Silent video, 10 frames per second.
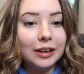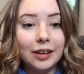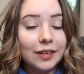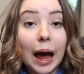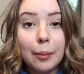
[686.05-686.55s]

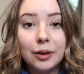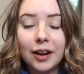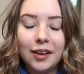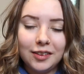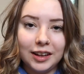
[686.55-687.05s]
As
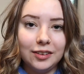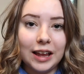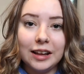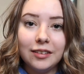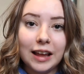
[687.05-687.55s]
appetizing as
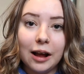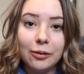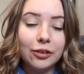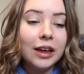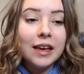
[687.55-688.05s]
that
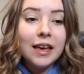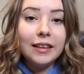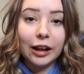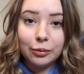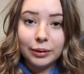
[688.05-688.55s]
sounds,
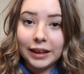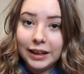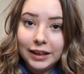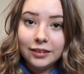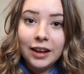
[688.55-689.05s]
that's what they
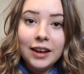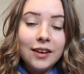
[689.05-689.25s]
eat.